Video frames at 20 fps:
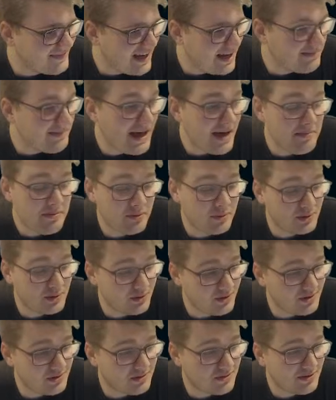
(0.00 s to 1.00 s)
I'm happy
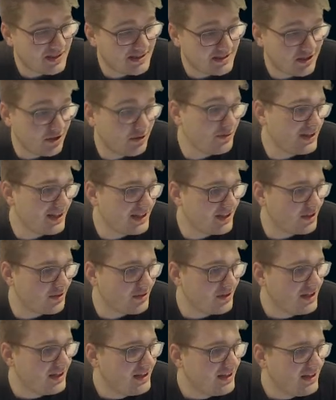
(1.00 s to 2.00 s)
with all requests. No, really
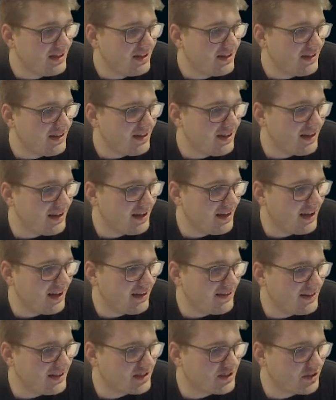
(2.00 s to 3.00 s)
though.
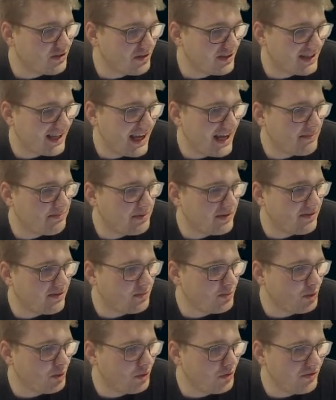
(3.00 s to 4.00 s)
The skull can't be
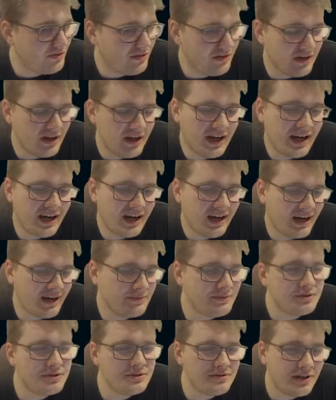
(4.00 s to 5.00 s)
removed. No,
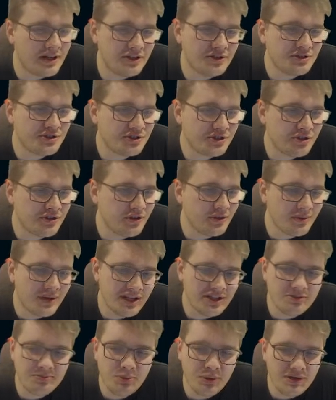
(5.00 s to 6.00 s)
are you sure though?
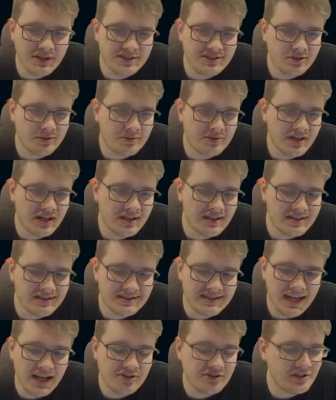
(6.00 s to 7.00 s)
Can you put it somewhere
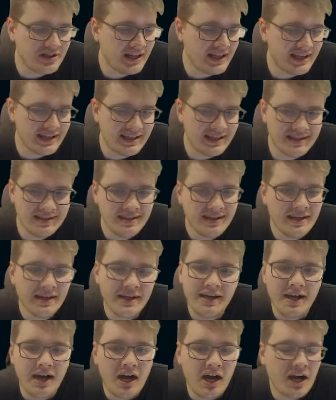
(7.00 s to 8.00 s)
else? Can you like
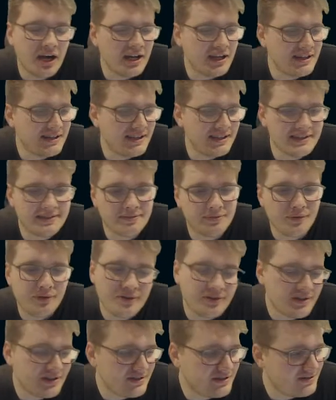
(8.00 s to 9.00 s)
hide it
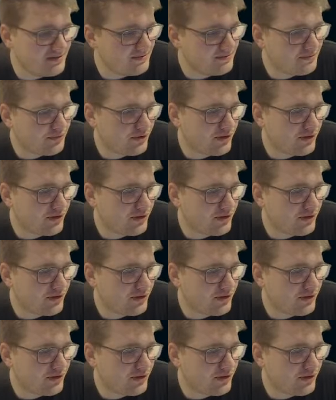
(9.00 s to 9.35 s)
for